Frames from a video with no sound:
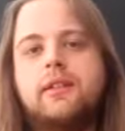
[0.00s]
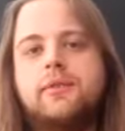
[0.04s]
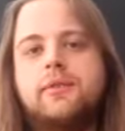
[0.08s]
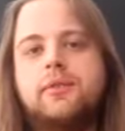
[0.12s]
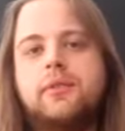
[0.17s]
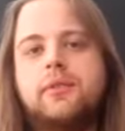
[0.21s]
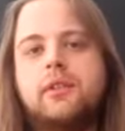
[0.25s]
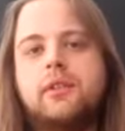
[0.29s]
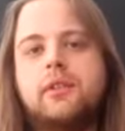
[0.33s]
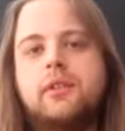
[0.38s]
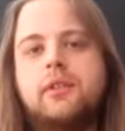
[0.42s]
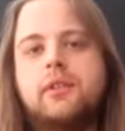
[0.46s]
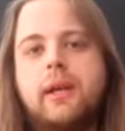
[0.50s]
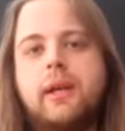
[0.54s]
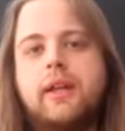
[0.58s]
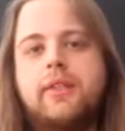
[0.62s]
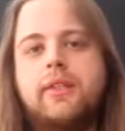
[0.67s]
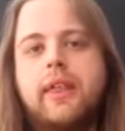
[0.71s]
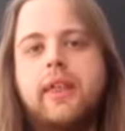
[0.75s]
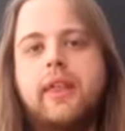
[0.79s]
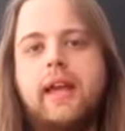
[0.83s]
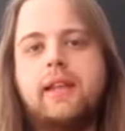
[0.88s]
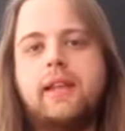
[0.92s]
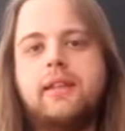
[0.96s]
difficult
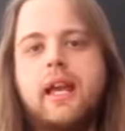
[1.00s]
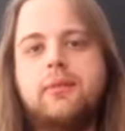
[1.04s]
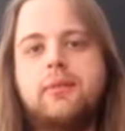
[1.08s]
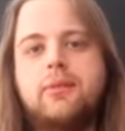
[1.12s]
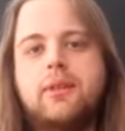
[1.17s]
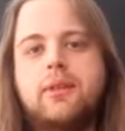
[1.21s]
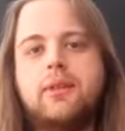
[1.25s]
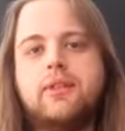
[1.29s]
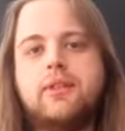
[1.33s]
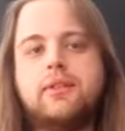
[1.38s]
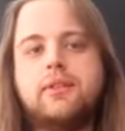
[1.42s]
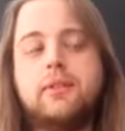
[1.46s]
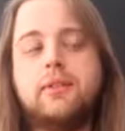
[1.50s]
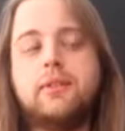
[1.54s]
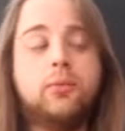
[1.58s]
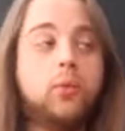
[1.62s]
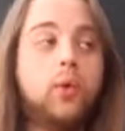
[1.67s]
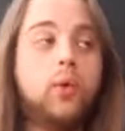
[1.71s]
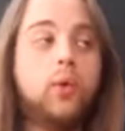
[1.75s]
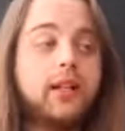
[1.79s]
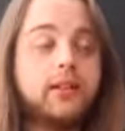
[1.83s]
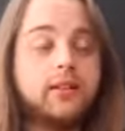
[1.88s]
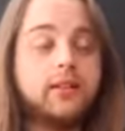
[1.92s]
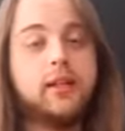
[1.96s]
about that naming system,
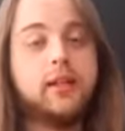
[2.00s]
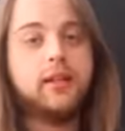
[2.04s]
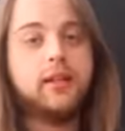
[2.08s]
one,